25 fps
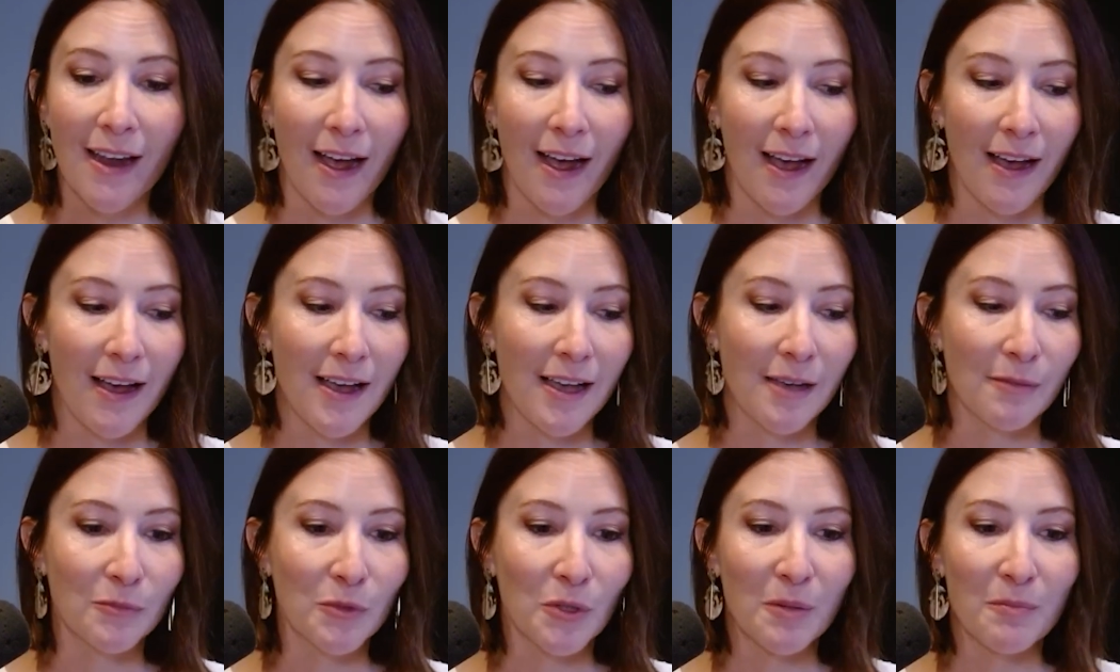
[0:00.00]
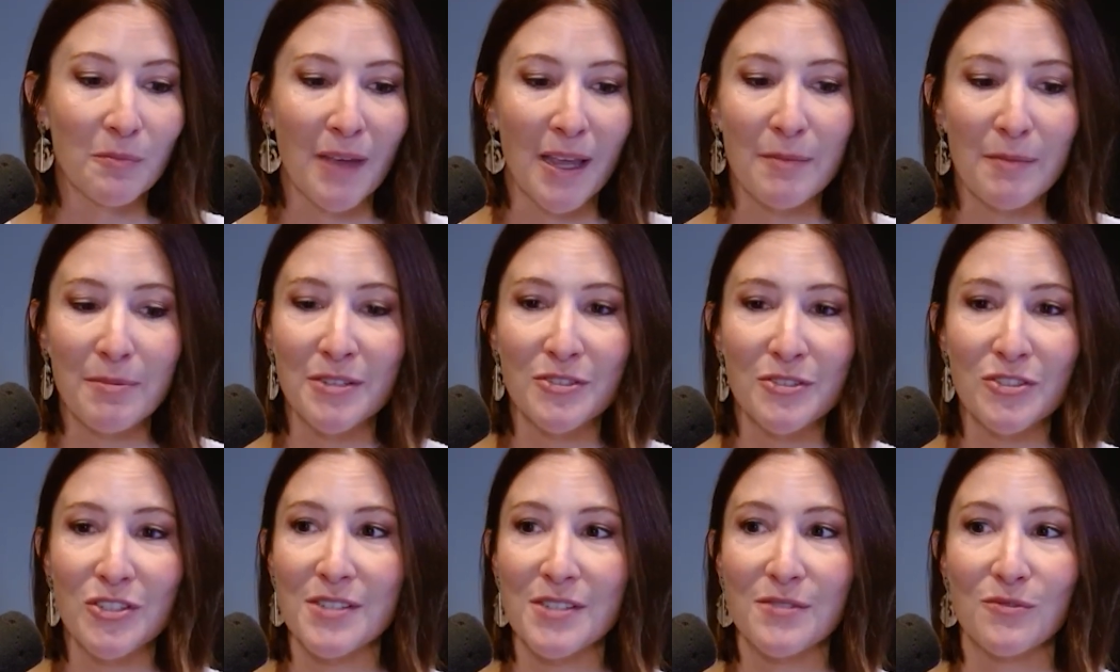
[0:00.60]
or maybe you
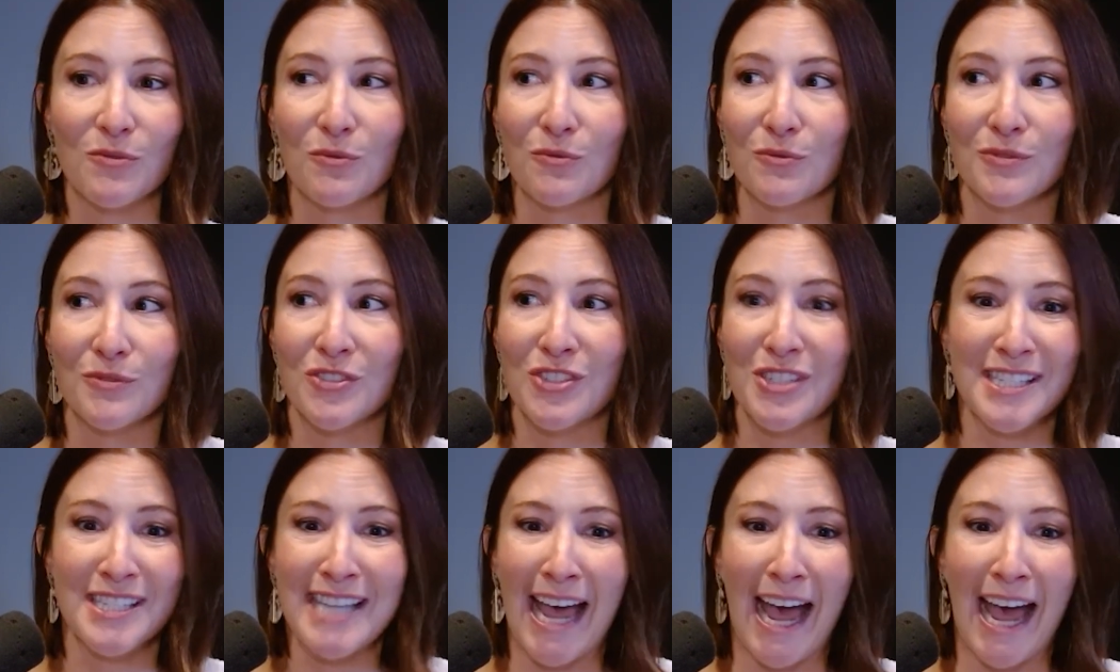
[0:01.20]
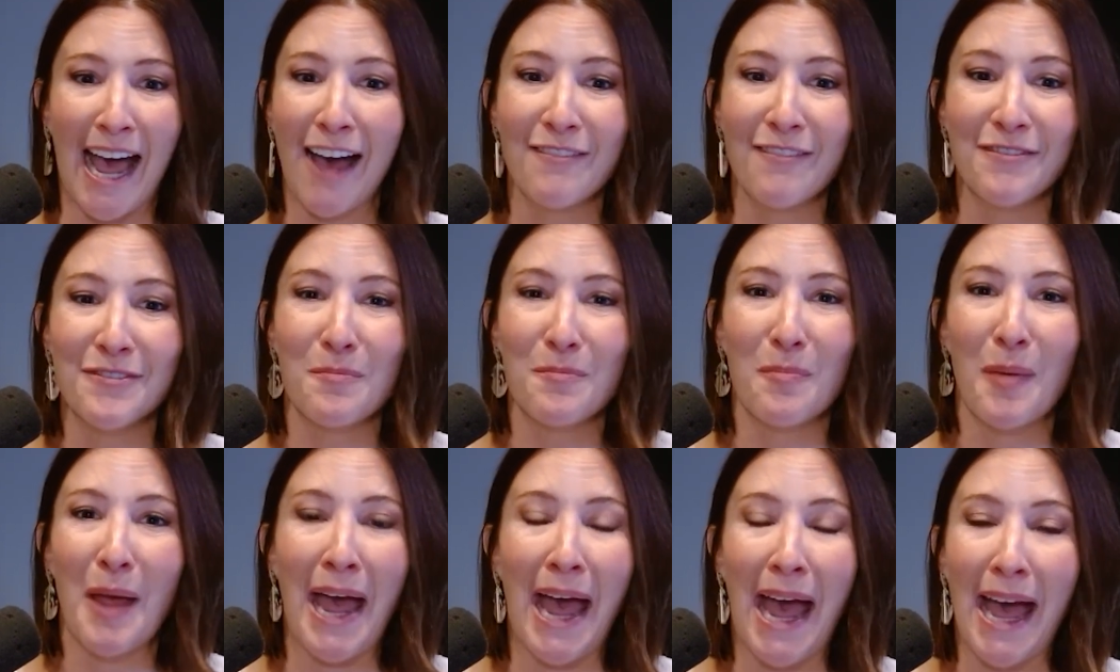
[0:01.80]
just have a
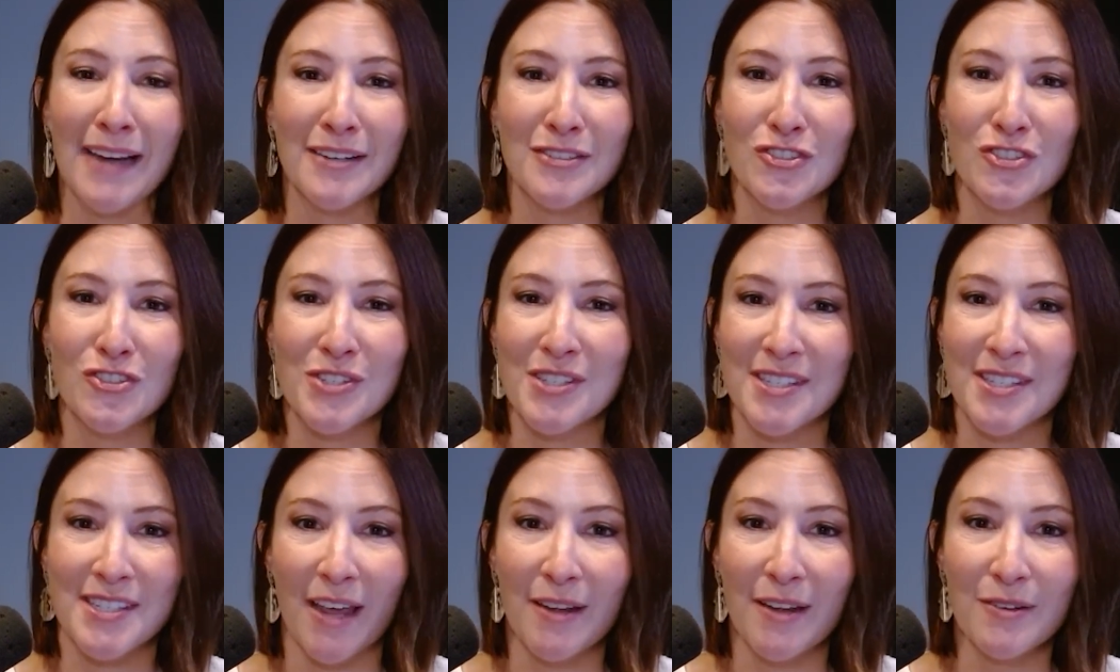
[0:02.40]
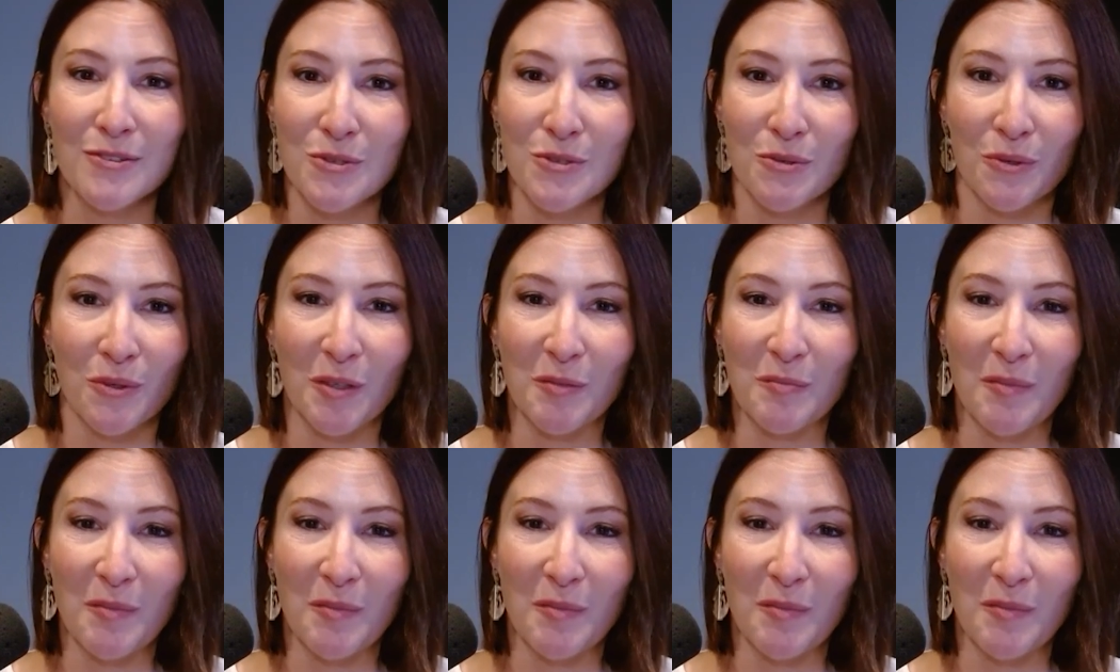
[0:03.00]
packed schedule.